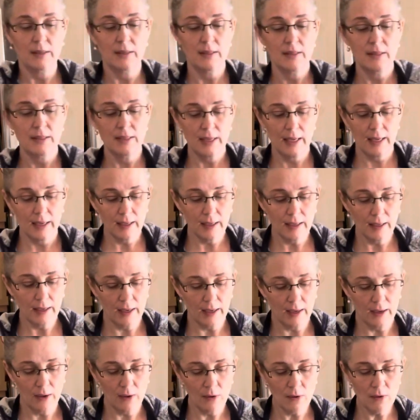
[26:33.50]
Take it
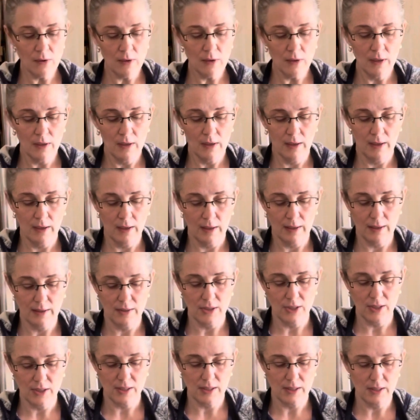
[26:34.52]
out and
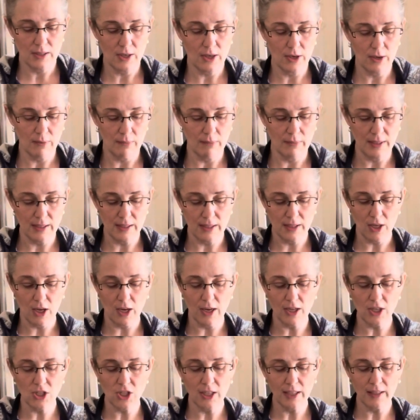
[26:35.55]
just start
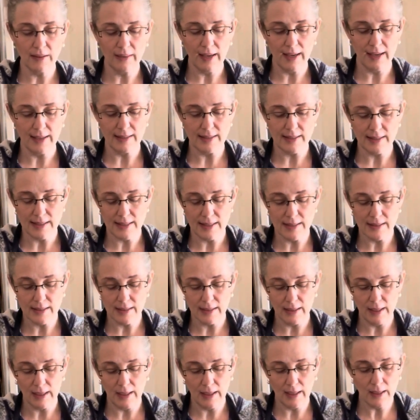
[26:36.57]
massaging that
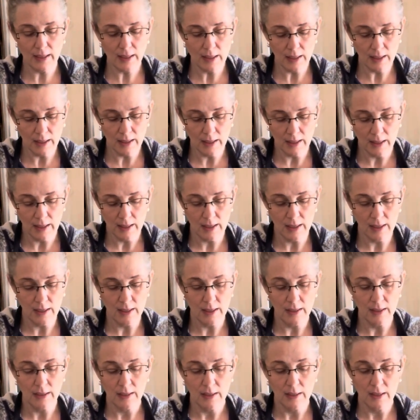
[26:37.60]
seasoning
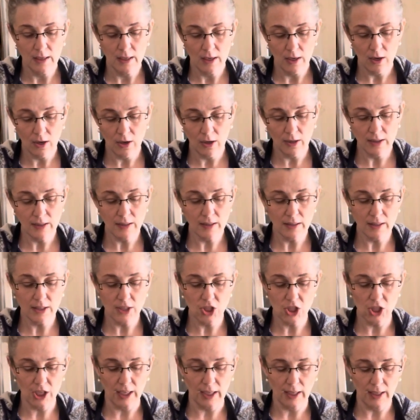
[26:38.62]
onto the
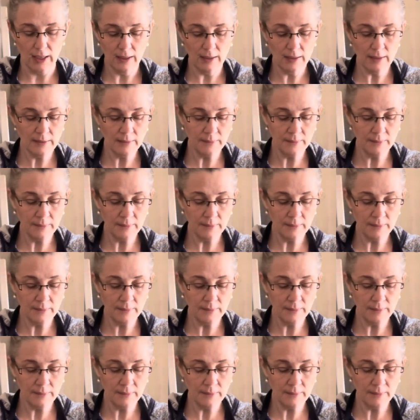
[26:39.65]
chicken.